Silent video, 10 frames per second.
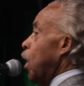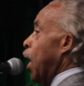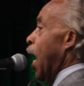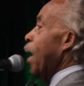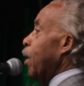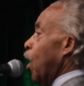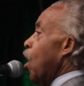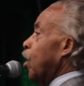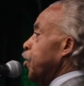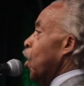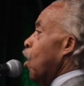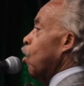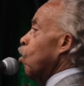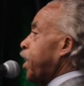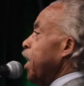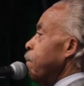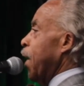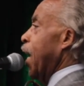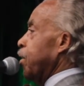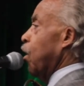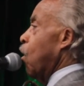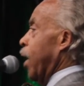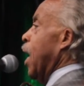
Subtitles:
How long are y'all going to keep that going?